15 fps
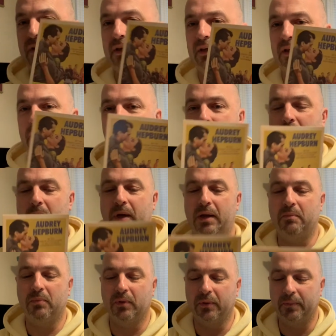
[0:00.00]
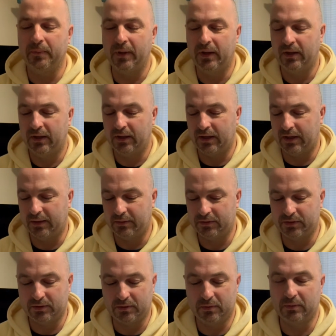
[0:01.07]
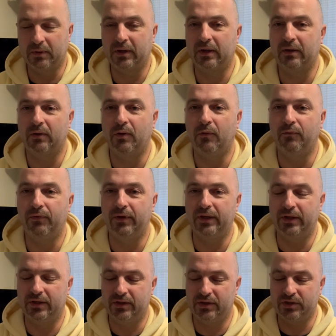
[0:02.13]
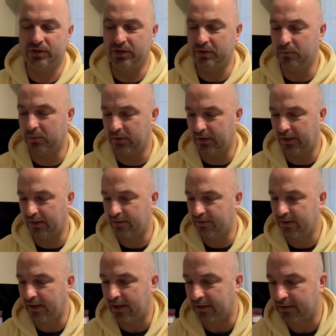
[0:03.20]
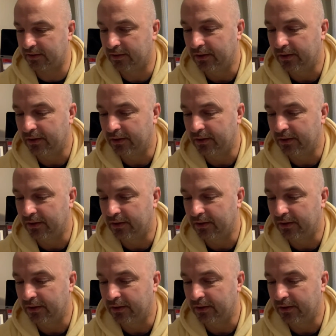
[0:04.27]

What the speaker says: yellowing paper. So hopefully she will like that.